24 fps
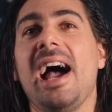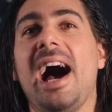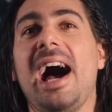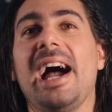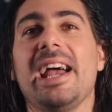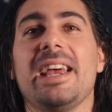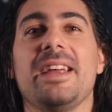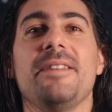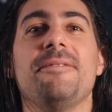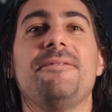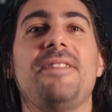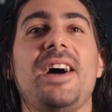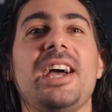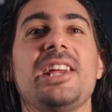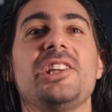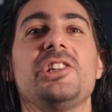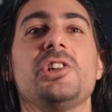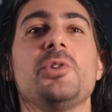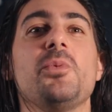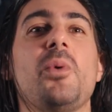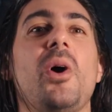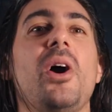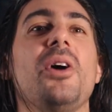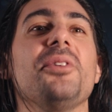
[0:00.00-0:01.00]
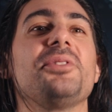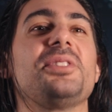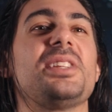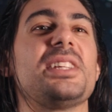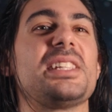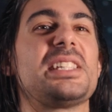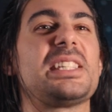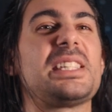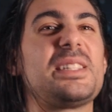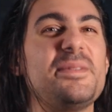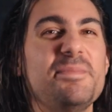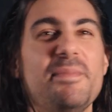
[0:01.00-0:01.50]
I invite you all to
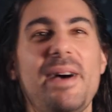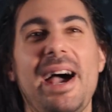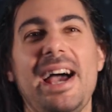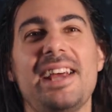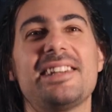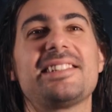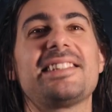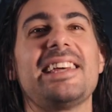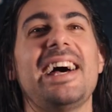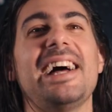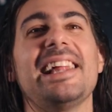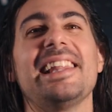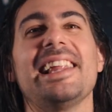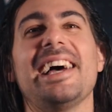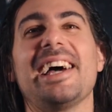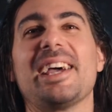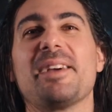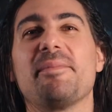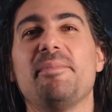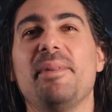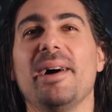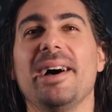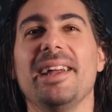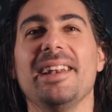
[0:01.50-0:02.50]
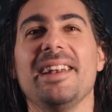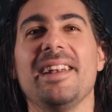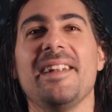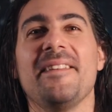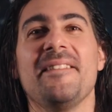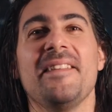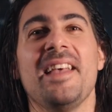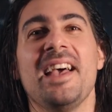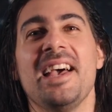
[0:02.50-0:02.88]
smash that like button.